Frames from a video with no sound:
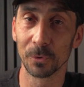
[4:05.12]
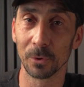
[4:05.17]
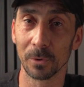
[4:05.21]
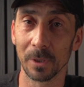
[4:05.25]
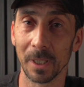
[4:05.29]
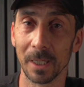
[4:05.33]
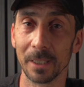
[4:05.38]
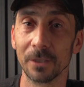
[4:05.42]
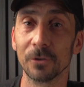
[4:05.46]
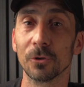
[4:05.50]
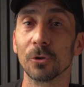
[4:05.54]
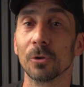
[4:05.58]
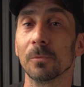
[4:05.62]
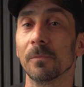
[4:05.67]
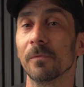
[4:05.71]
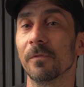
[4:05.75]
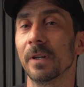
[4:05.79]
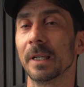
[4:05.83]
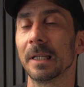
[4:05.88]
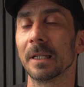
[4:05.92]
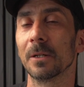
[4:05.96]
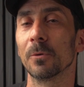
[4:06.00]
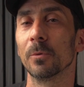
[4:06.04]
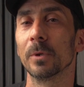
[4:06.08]
to Lightroom
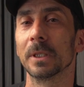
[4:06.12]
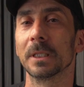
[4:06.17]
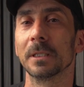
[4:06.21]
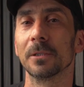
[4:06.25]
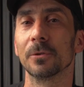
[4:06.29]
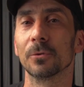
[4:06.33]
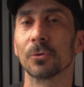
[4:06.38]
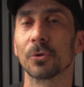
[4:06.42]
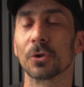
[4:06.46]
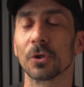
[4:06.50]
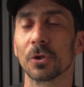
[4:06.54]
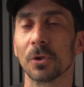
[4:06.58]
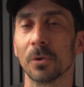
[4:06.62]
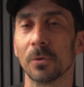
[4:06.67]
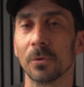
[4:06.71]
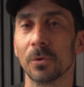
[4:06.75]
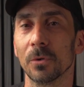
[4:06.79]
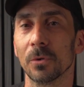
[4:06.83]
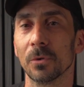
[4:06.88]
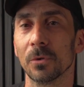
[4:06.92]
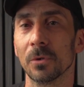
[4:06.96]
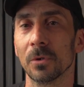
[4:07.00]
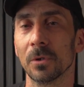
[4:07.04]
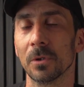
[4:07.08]
very quickly to show
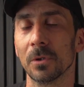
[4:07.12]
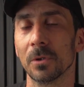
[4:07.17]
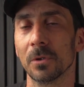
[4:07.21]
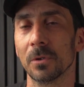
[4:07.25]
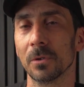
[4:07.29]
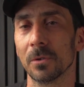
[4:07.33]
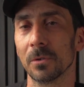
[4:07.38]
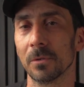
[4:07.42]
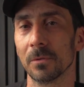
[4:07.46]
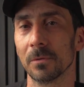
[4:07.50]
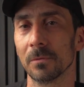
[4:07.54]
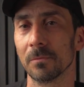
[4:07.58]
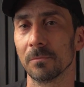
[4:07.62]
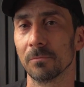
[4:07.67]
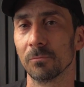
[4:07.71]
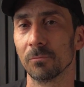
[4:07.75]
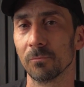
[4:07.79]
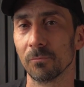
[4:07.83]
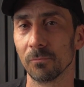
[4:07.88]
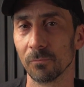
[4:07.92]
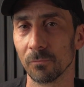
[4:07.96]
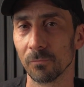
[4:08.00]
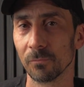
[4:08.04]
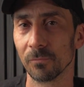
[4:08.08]
you
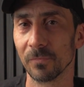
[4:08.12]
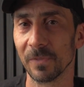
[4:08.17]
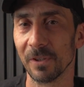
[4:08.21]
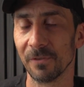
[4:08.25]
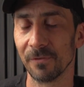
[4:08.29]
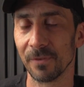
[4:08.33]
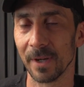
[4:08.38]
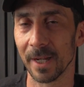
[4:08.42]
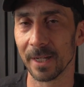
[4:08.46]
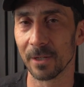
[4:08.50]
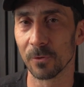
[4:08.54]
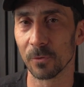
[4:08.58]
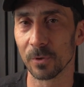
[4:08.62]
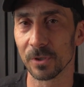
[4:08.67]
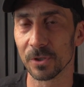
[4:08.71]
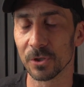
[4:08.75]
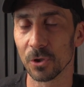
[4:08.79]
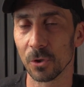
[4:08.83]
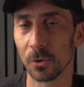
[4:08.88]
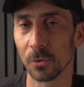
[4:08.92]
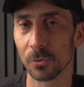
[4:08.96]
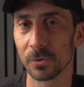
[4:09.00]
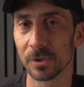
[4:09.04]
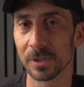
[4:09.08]
the final
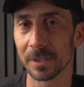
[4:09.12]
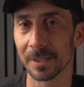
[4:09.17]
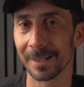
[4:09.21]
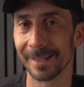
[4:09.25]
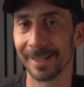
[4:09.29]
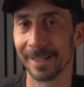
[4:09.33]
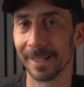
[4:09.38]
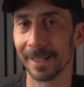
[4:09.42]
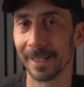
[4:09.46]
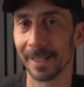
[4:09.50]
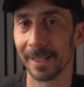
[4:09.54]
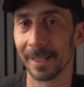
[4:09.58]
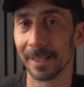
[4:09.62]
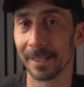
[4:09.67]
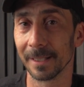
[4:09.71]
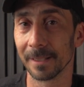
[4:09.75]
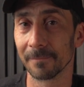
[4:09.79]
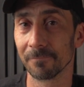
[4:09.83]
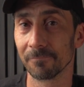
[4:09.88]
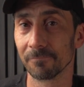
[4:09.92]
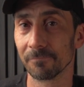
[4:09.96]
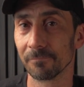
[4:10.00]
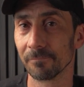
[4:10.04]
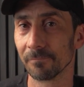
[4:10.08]
results and
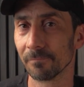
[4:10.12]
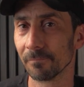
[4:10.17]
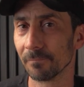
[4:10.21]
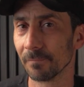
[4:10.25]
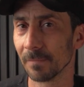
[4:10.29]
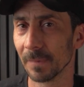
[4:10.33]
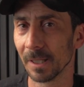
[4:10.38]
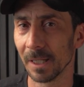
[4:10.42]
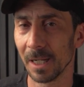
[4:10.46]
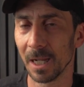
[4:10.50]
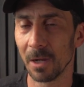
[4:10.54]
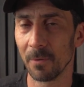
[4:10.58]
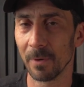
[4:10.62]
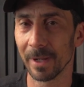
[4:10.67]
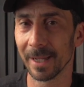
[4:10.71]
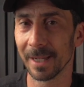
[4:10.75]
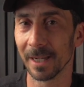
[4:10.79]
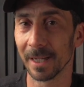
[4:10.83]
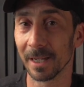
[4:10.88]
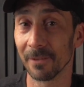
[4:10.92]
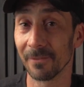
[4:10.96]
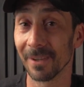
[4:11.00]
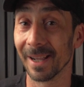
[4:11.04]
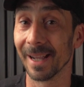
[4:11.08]
how I
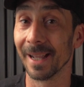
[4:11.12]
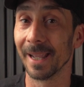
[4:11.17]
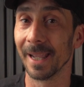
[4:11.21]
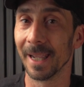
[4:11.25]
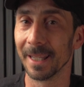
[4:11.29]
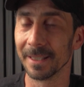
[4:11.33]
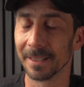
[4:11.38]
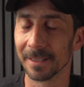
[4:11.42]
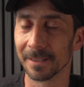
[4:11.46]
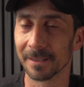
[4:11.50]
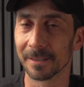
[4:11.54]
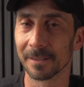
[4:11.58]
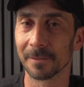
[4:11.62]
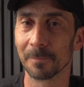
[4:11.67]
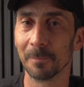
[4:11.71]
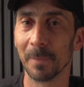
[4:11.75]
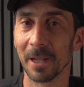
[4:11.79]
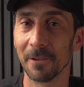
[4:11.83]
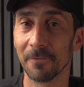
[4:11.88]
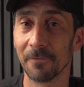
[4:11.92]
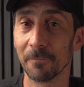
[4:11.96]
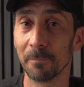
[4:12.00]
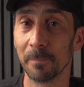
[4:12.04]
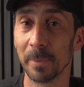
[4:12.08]
kind of edit
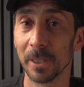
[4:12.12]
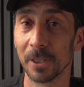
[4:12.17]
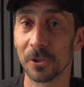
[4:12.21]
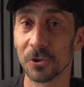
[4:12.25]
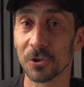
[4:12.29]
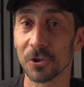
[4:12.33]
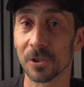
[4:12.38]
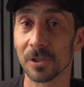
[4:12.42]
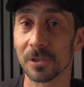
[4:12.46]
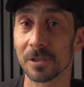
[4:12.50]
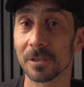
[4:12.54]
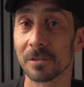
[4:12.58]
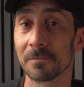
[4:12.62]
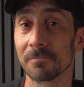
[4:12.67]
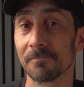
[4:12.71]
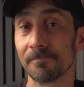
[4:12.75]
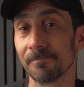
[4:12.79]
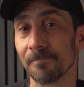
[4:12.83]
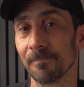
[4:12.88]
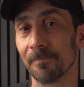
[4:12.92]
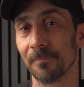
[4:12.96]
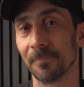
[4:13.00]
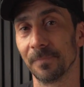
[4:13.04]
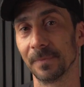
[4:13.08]
my pictures.
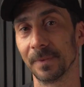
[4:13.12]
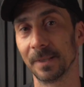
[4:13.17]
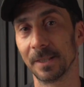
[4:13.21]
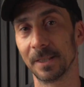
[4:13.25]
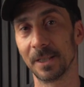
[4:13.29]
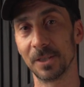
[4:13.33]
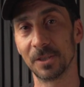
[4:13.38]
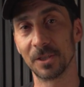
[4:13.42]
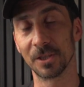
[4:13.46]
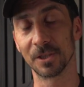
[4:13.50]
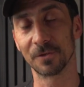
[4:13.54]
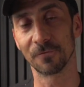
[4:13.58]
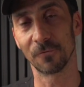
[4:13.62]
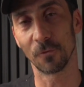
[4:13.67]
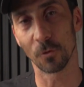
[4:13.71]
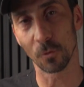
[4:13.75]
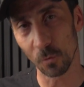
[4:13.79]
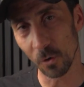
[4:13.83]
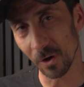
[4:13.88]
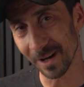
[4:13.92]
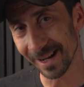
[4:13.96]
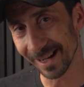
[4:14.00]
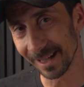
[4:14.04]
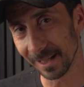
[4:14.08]
This is for
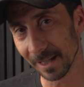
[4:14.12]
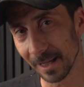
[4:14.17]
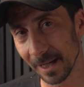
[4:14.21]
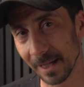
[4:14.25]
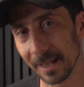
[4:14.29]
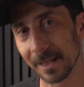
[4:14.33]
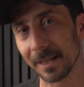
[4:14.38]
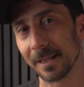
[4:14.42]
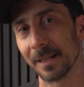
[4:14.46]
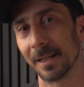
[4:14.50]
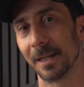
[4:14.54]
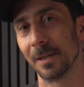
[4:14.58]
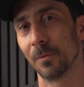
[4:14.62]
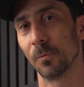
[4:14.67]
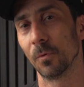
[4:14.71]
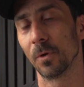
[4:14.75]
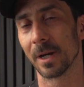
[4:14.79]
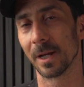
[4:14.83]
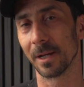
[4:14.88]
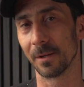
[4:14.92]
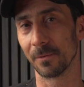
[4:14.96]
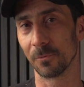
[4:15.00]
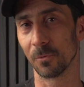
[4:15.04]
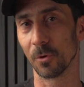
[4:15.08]
what I like and what
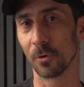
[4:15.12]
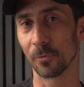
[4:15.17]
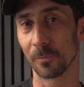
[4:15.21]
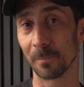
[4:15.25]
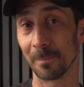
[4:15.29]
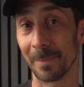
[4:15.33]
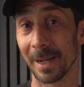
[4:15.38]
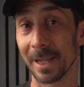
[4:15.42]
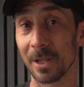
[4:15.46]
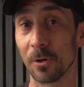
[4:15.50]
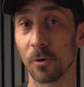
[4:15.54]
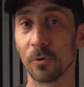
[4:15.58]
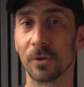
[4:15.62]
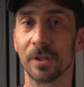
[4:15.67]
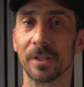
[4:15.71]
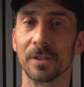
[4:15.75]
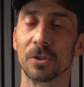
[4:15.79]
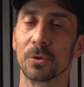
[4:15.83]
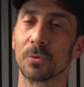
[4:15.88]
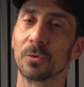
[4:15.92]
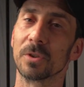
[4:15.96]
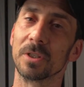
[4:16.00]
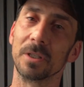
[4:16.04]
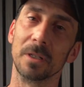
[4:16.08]
I want my audience
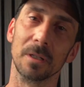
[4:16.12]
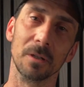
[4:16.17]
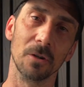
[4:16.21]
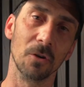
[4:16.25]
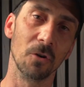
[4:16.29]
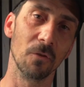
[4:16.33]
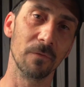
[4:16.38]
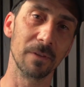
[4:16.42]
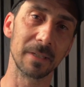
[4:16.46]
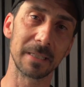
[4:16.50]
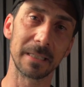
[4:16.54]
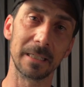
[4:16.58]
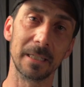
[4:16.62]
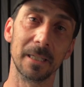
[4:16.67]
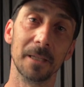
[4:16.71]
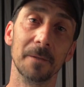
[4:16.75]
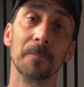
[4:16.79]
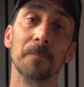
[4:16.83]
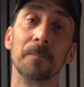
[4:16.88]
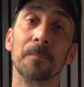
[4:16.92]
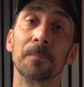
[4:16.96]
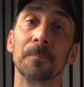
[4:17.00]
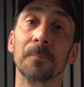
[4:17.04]
to see. Obviously,